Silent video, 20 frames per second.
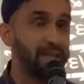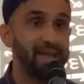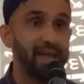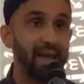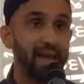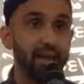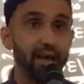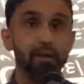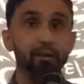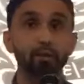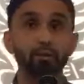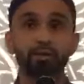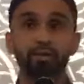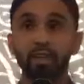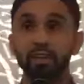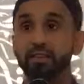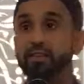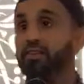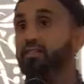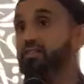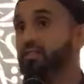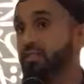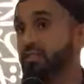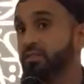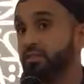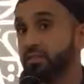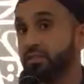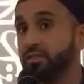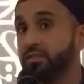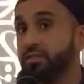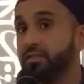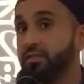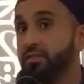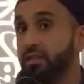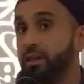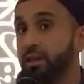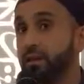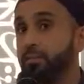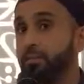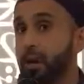And I don't say this, sisters,
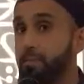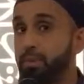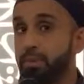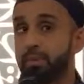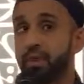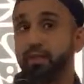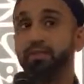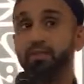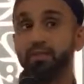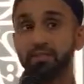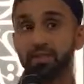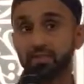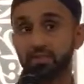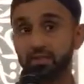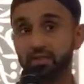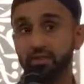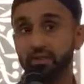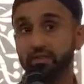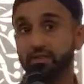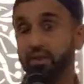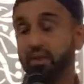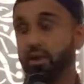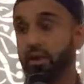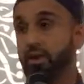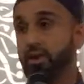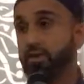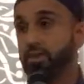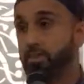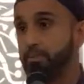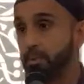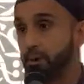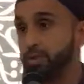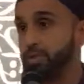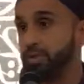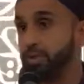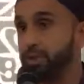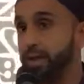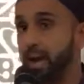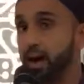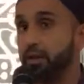my beloved sisters, to put
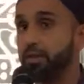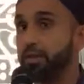you down.